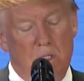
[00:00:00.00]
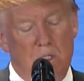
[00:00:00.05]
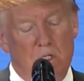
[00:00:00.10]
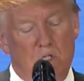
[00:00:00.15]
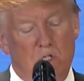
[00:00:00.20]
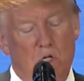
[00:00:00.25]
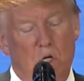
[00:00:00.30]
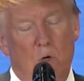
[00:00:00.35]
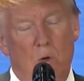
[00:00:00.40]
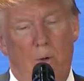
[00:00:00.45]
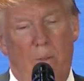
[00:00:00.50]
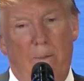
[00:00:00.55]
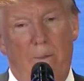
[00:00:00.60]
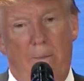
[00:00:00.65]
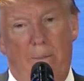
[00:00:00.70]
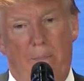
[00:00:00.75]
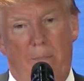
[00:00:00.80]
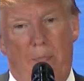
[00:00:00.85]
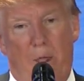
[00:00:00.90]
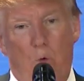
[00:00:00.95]
So
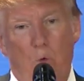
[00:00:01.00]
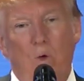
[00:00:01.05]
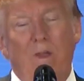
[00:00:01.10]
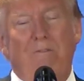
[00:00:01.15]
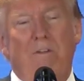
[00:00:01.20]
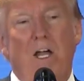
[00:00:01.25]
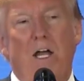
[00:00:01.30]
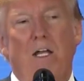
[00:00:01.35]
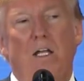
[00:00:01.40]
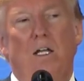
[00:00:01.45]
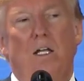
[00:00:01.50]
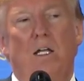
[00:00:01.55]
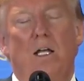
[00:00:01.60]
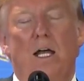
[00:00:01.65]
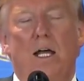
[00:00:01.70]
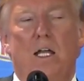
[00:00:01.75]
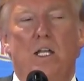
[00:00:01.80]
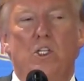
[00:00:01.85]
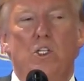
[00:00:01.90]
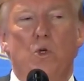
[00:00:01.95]
we've gotten a
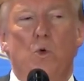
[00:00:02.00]
lot.